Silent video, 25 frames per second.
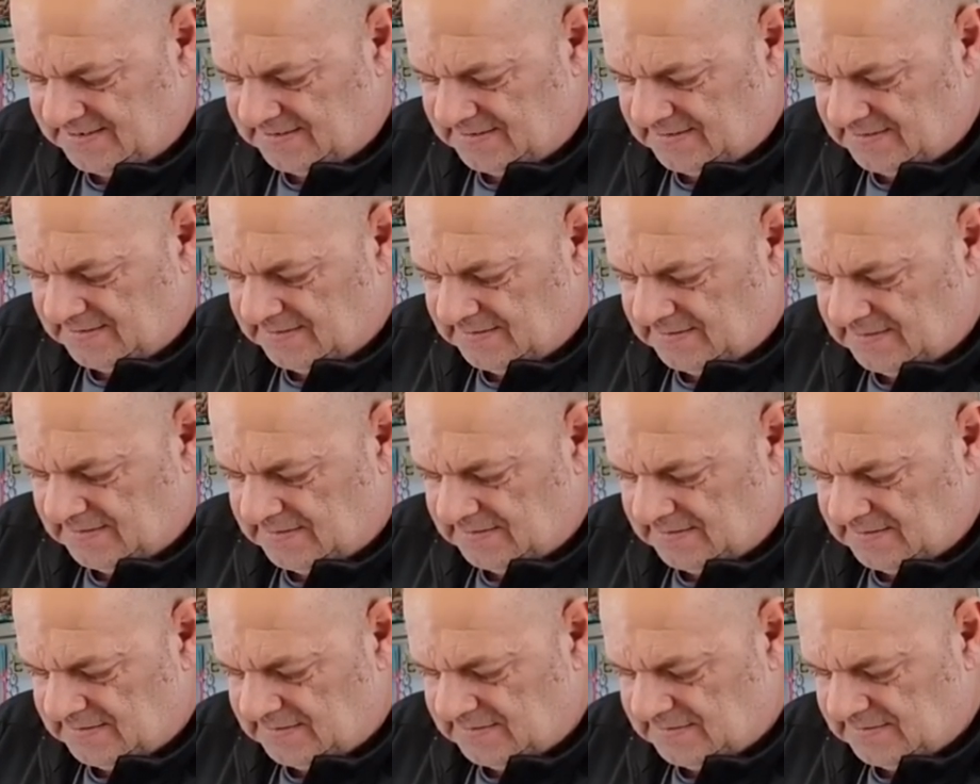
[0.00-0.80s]

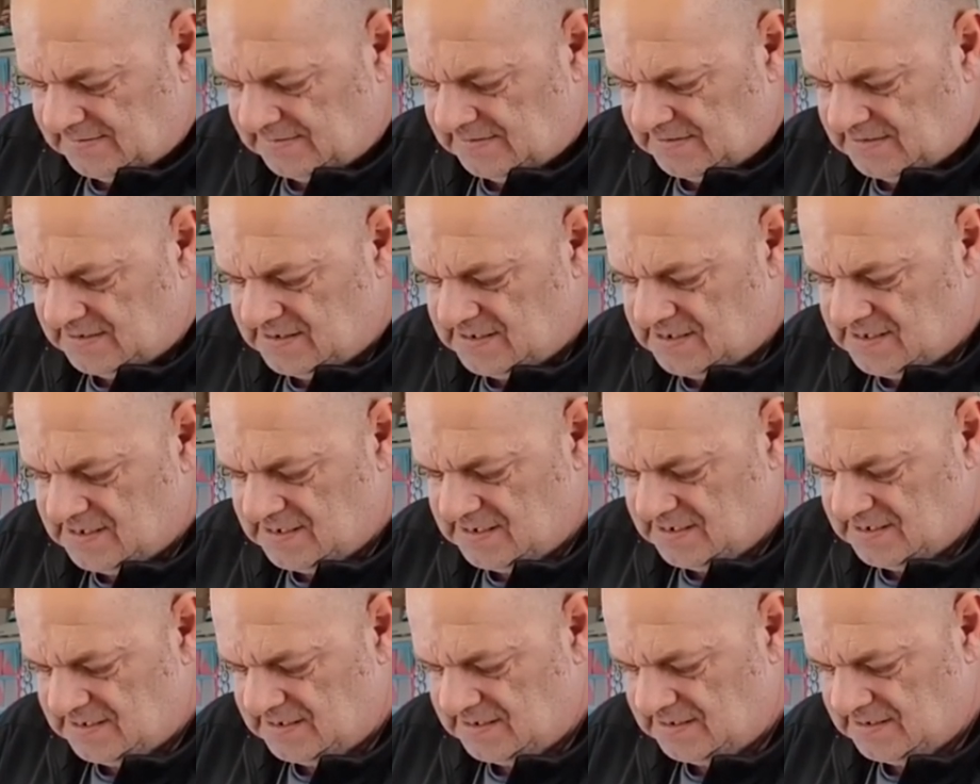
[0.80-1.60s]

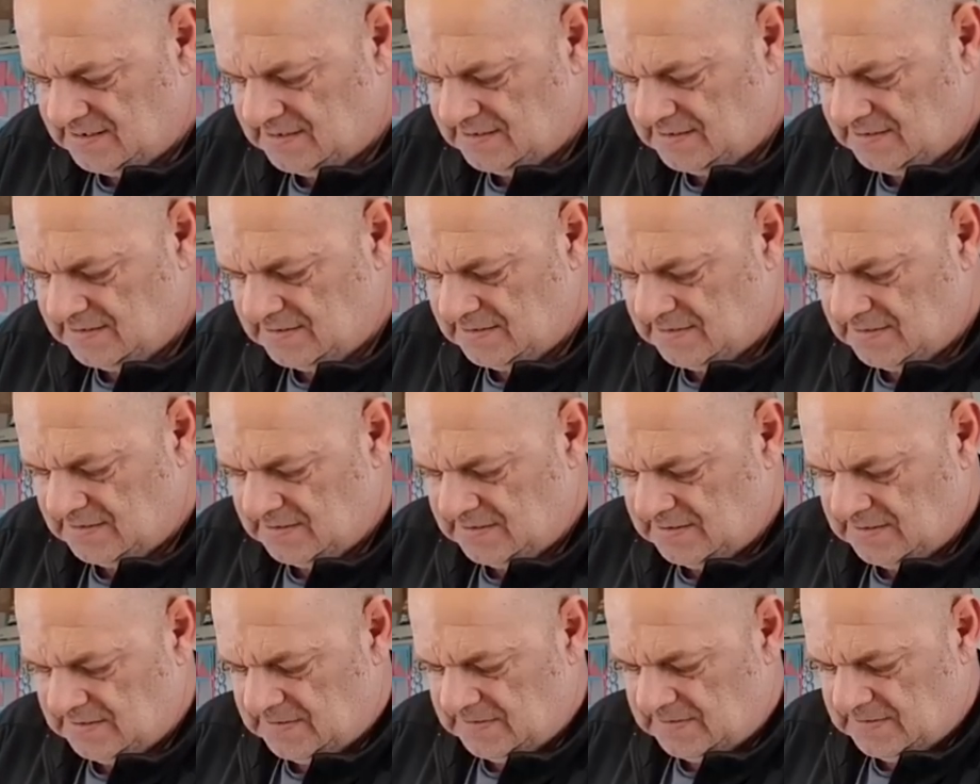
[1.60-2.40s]

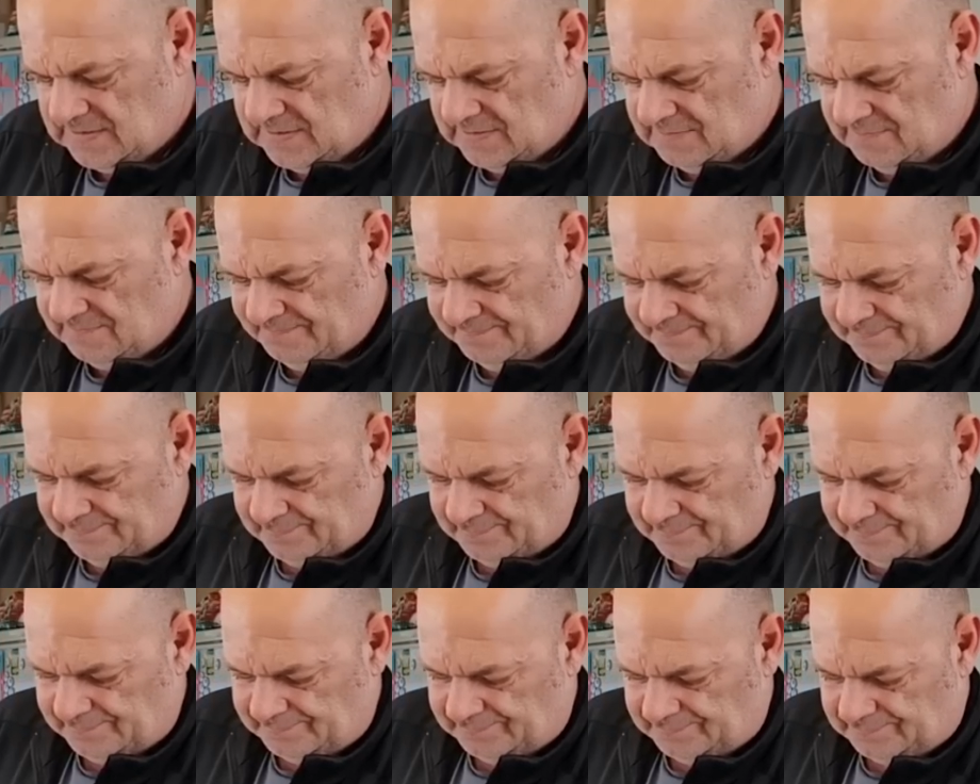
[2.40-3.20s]

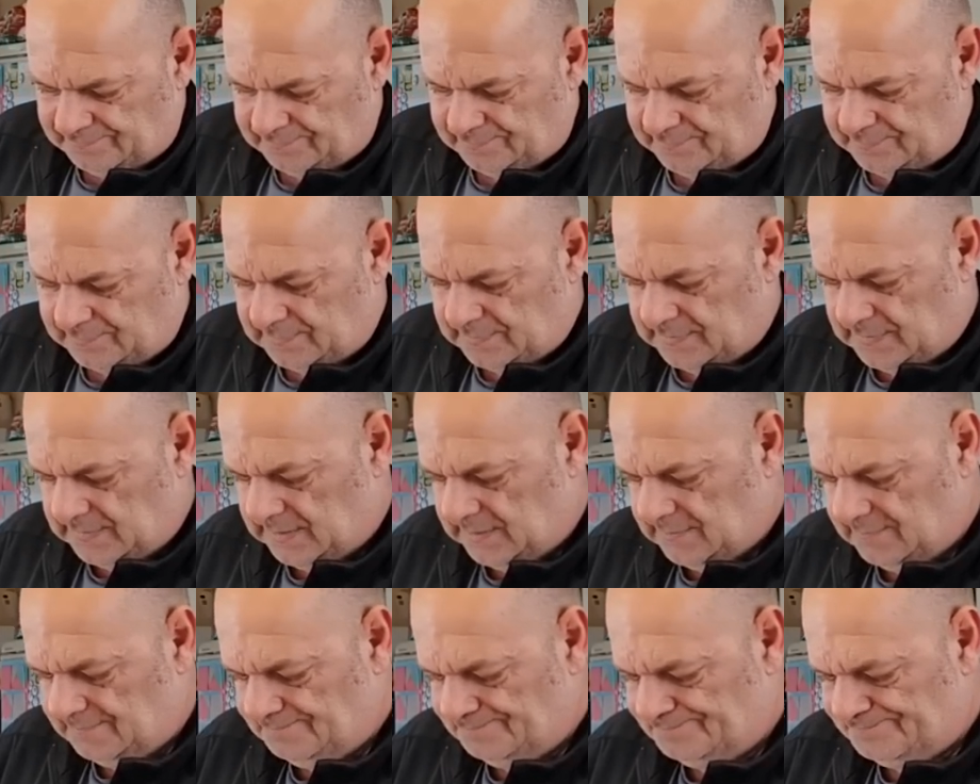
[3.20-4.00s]

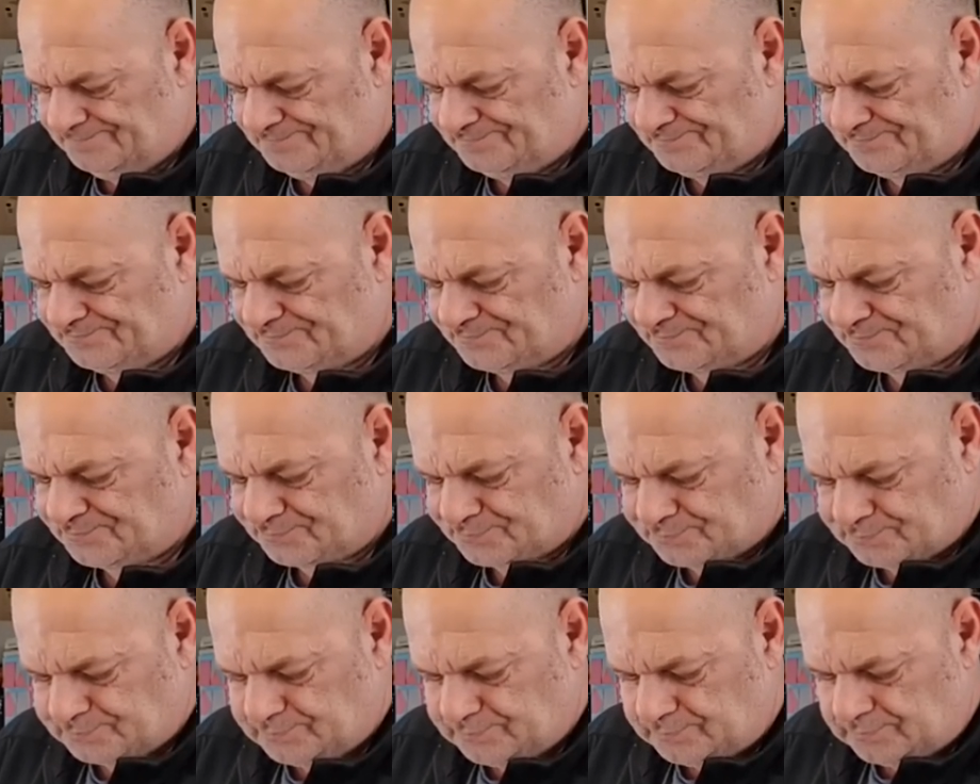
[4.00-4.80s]

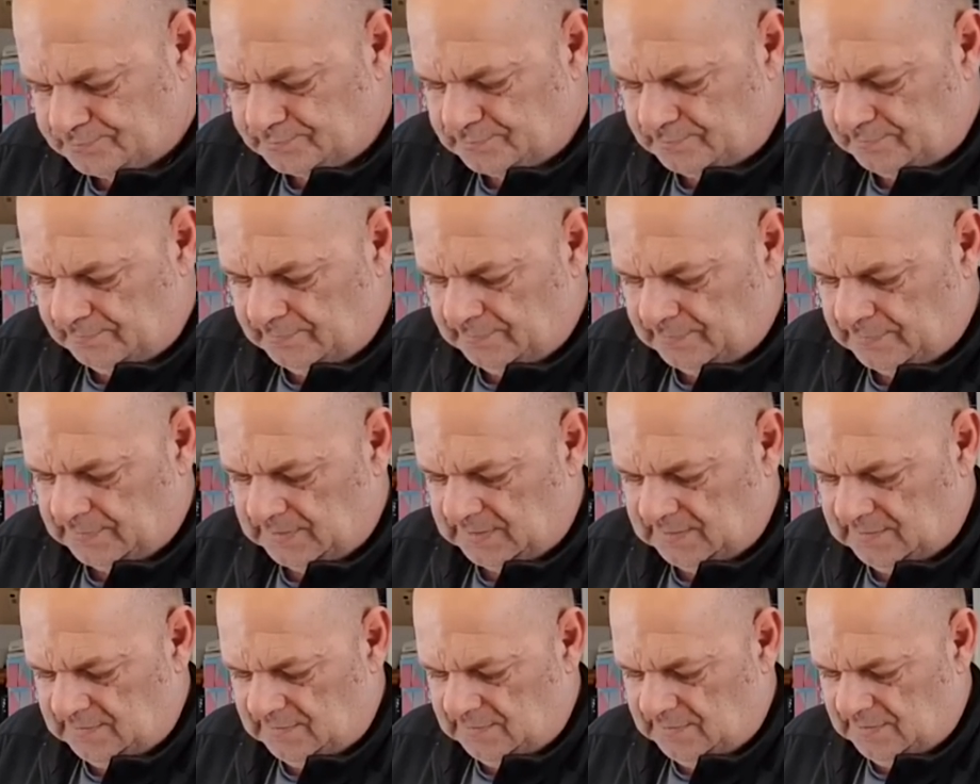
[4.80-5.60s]

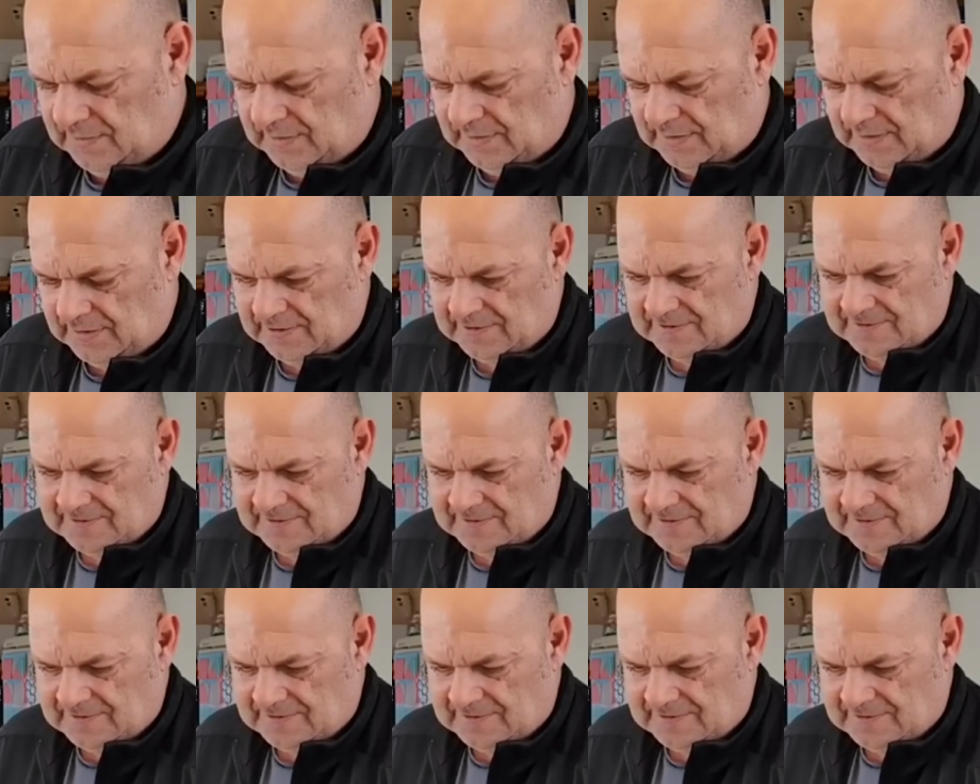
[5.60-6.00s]
Nobody speaks.